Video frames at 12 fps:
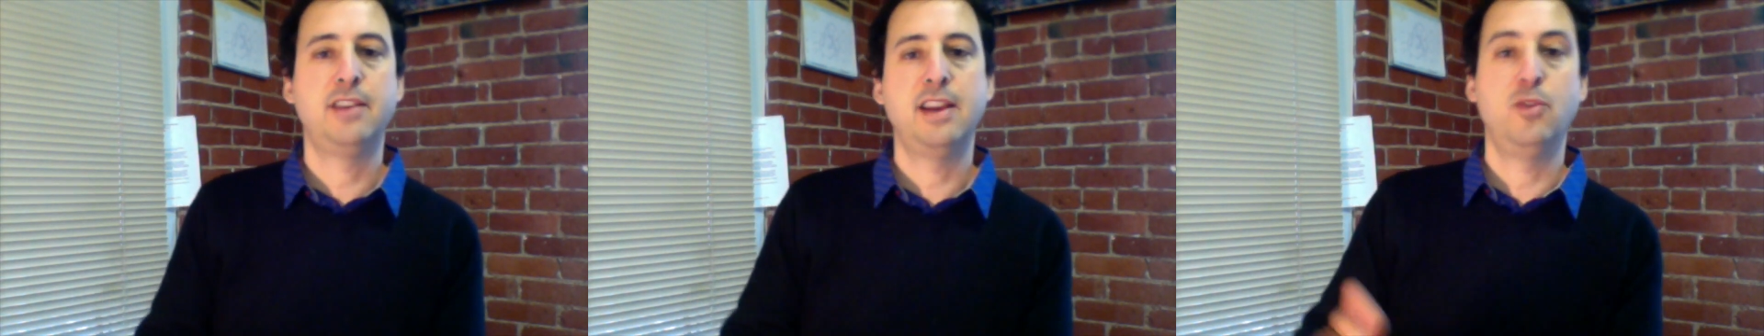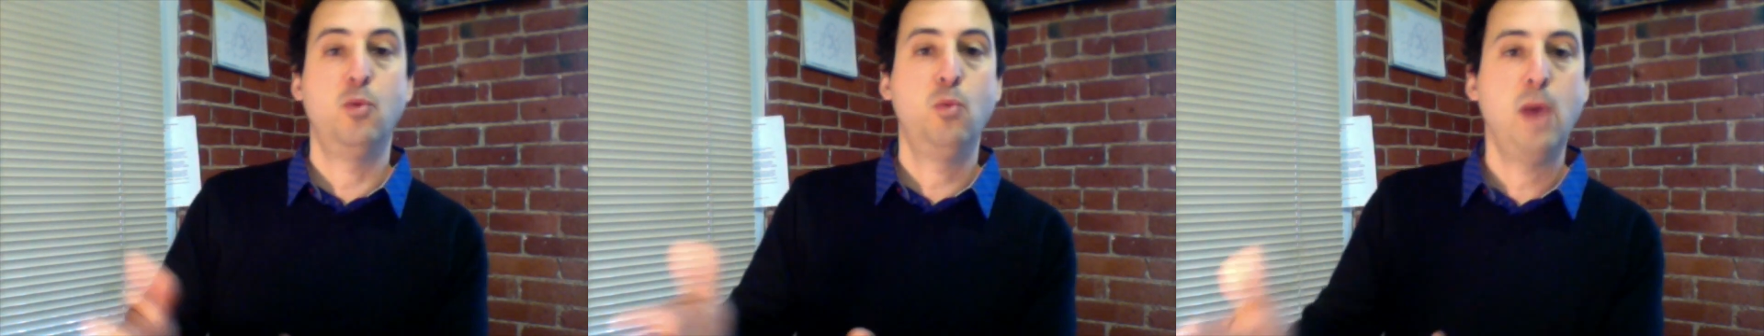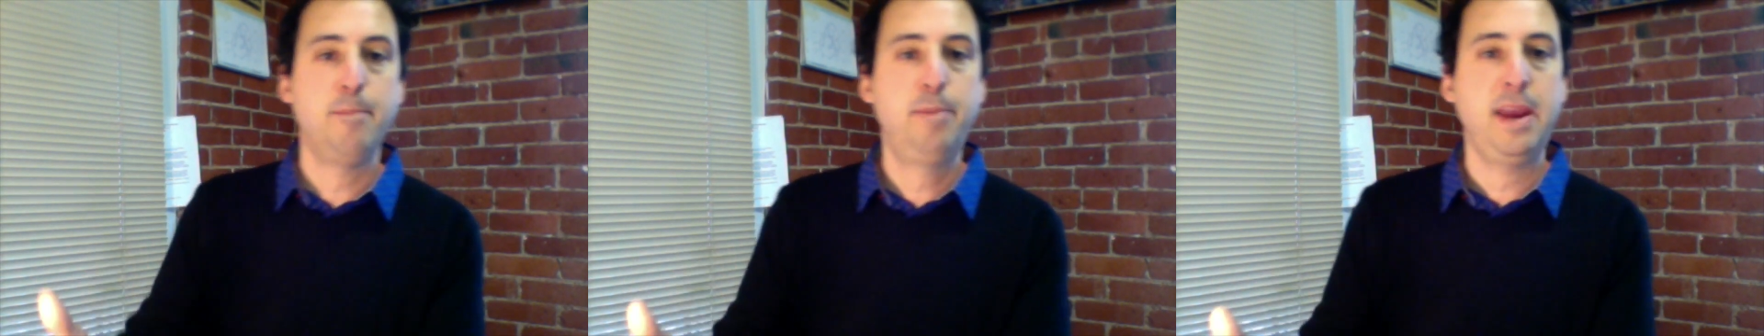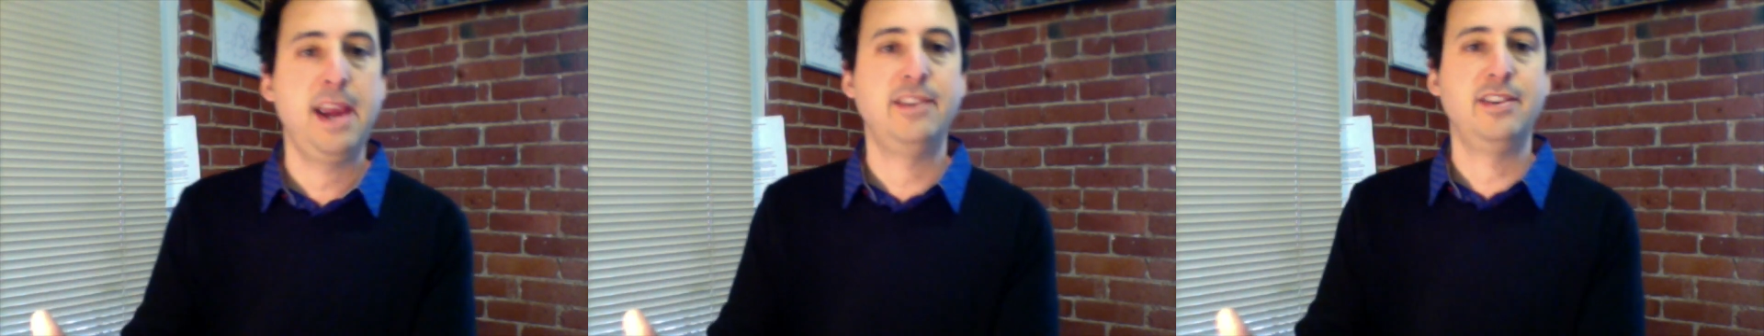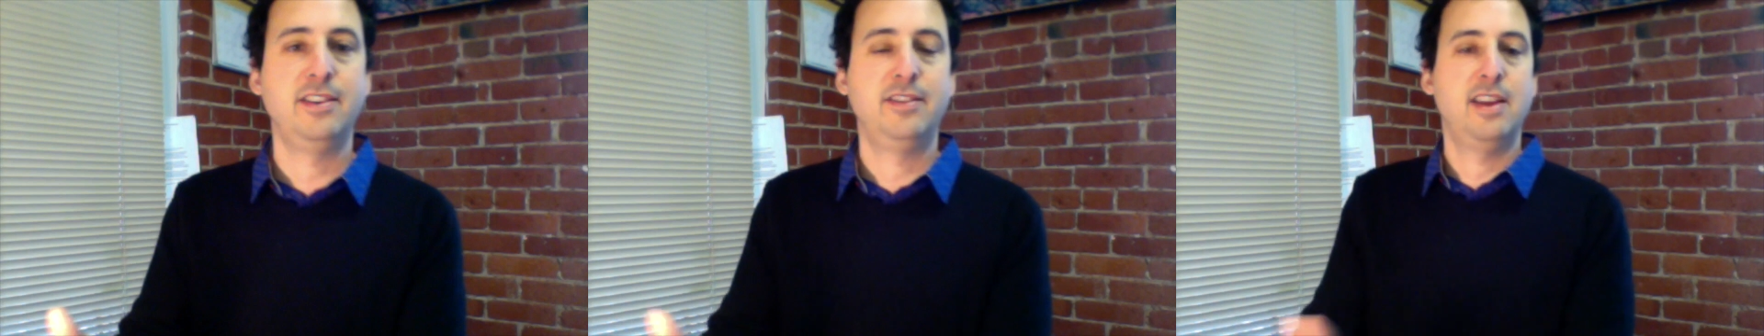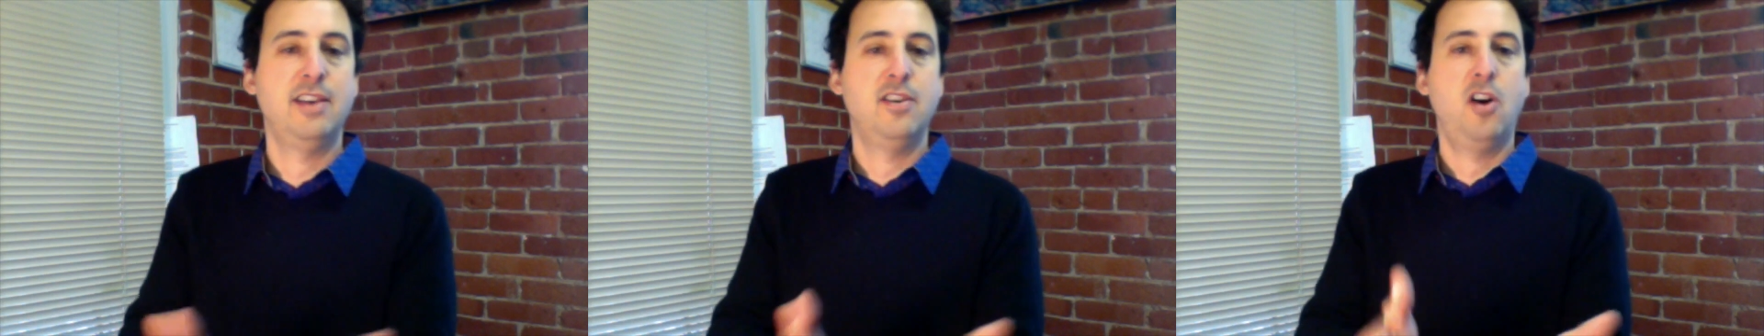then to web pages,
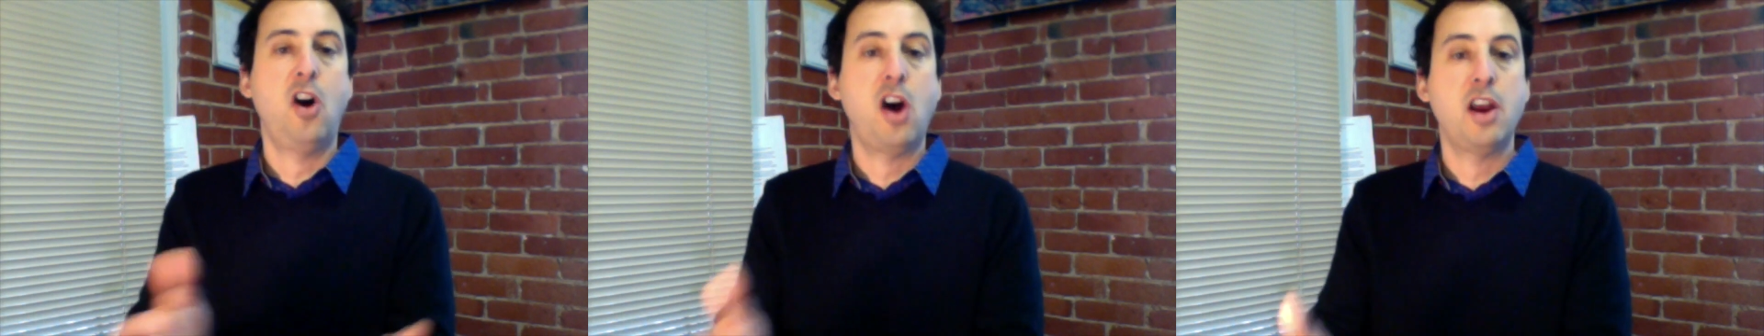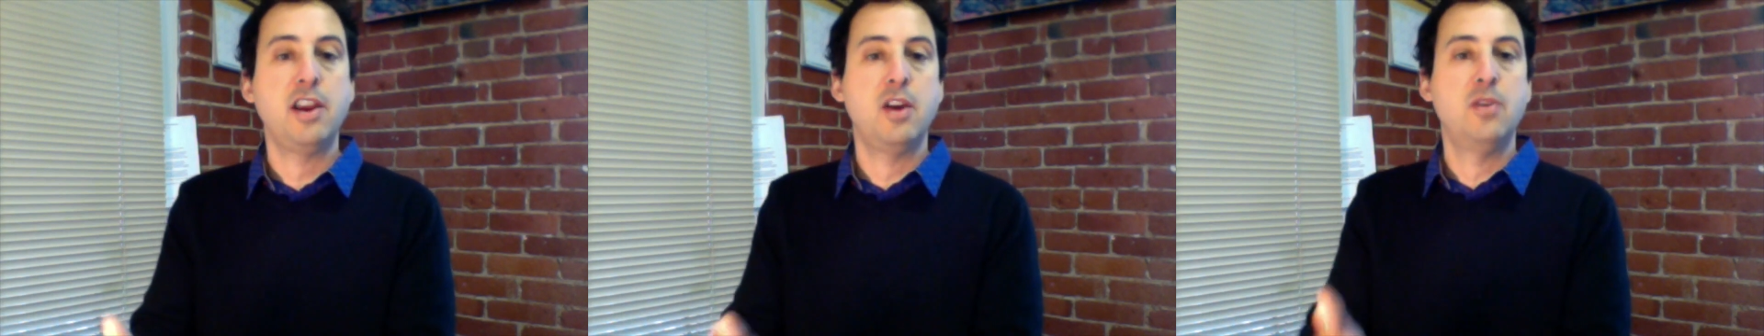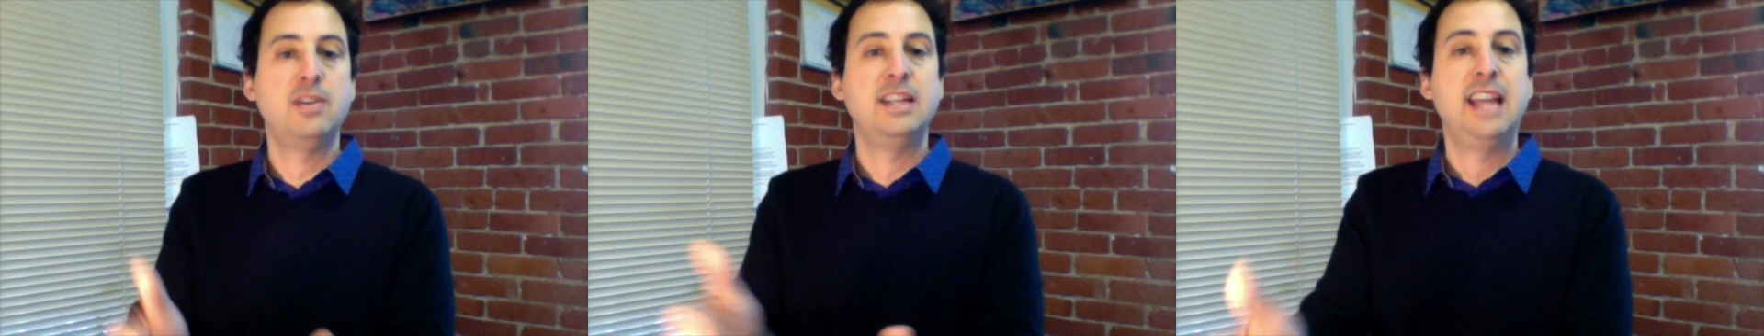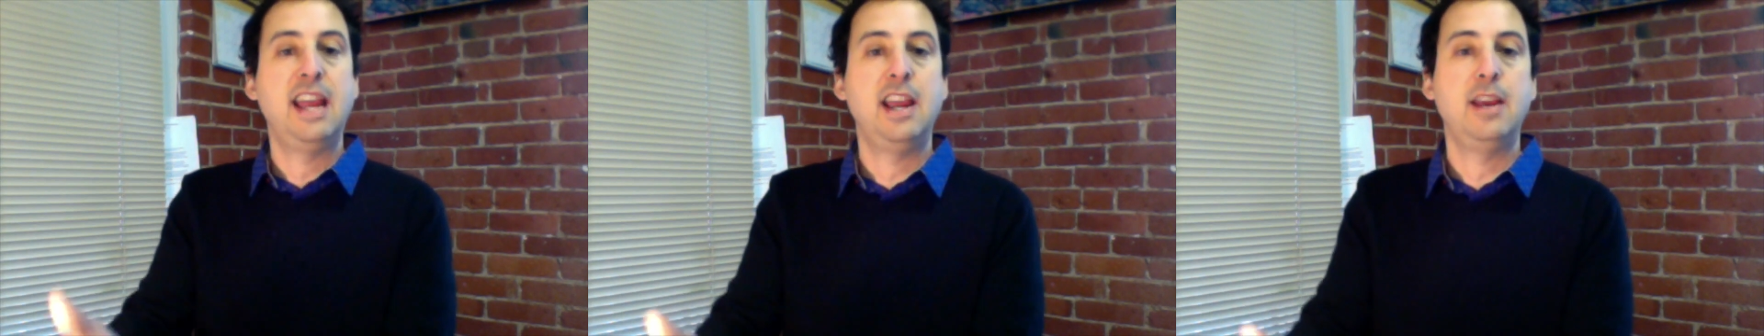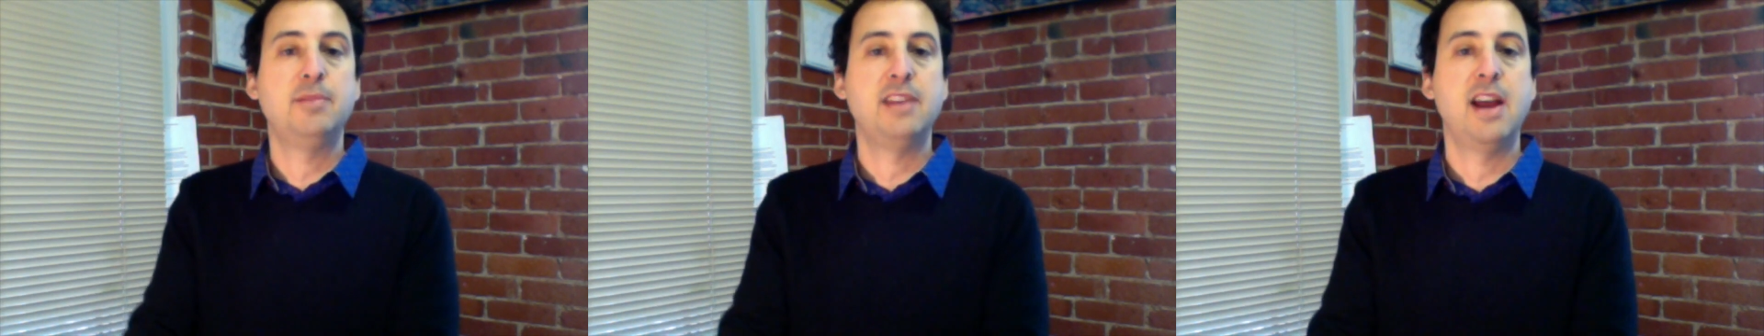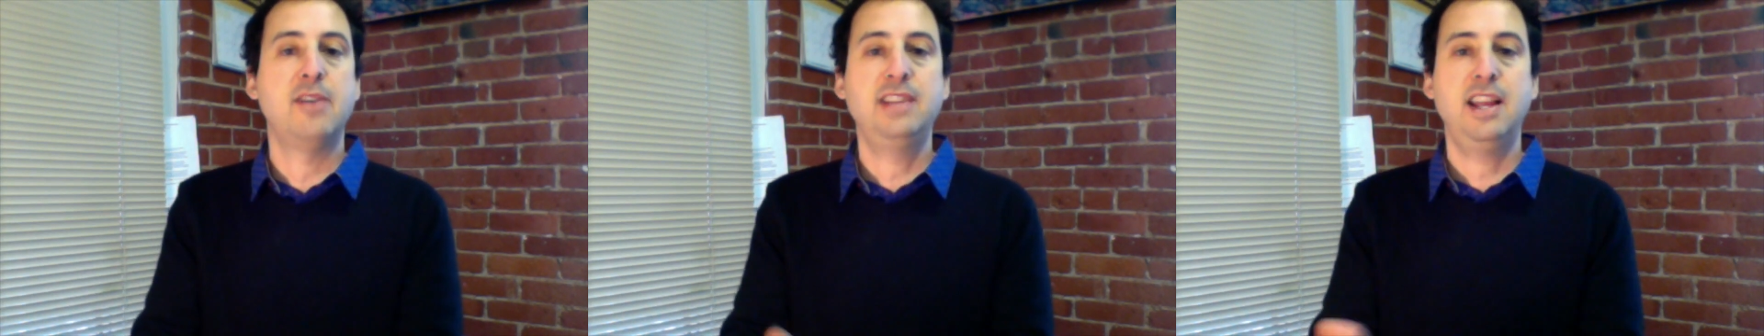then to audio, to games,
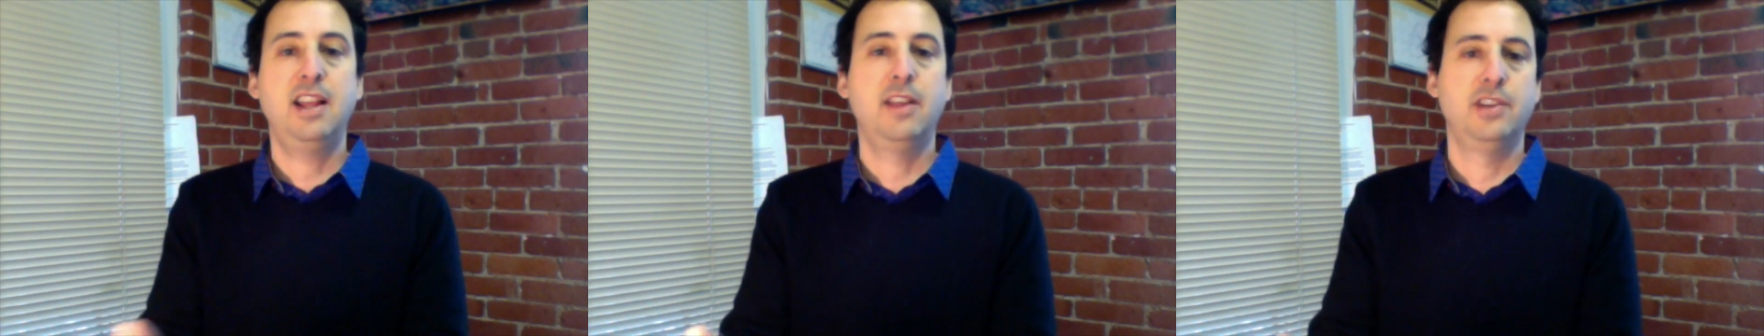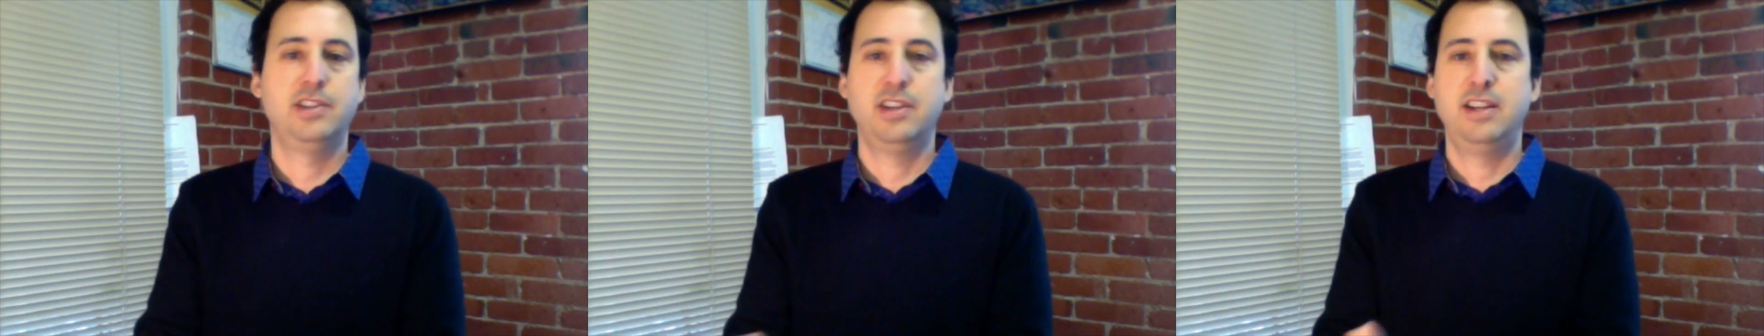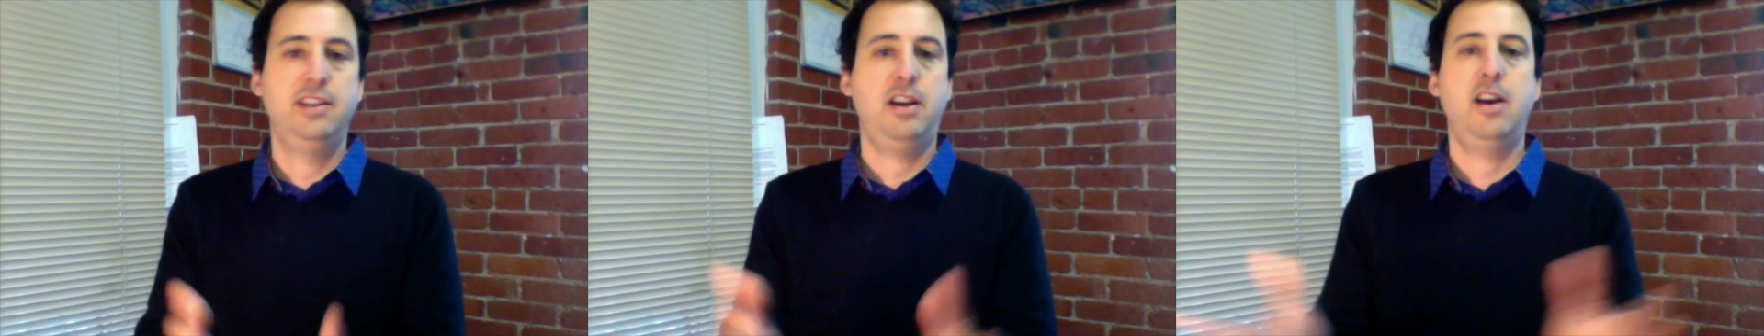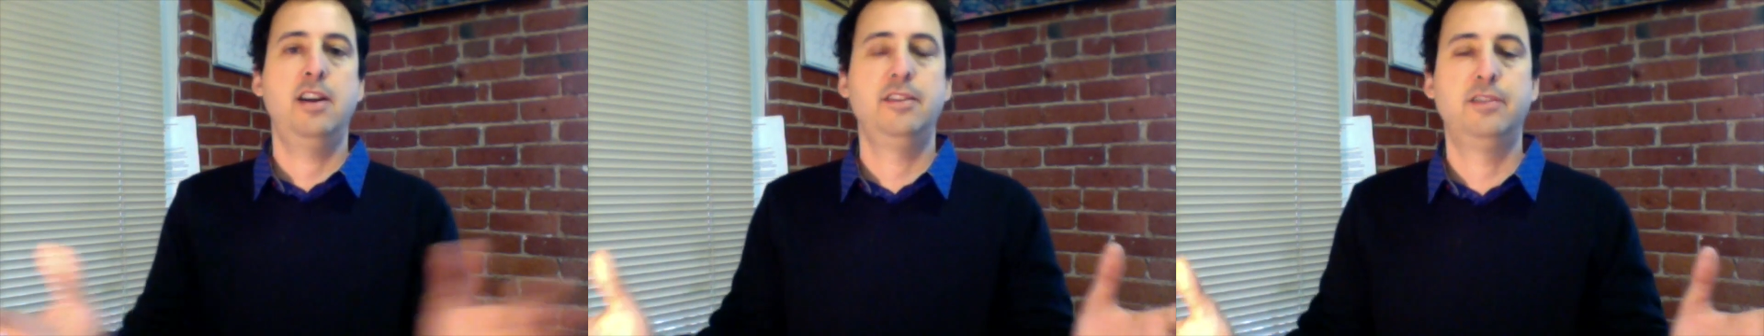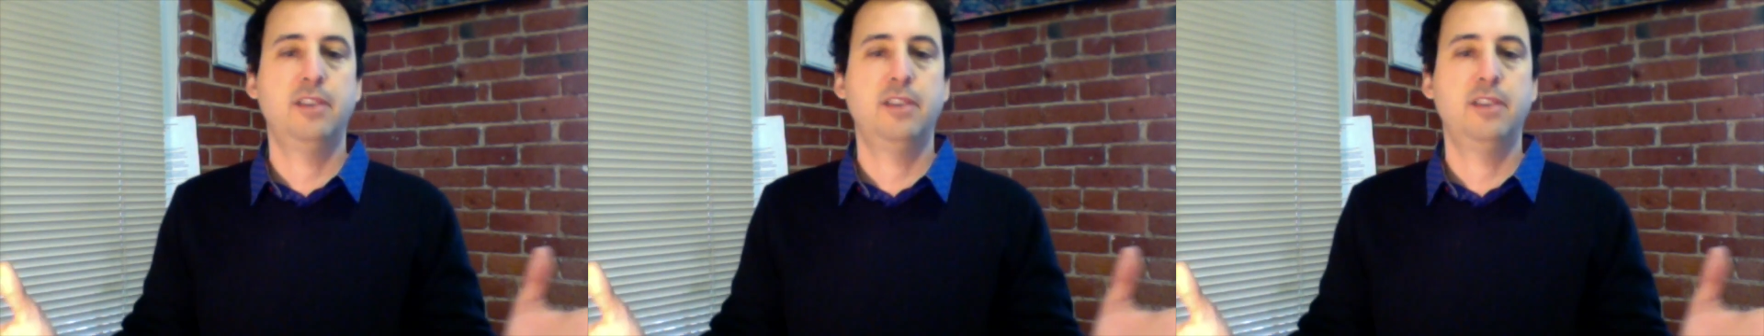now television, and tons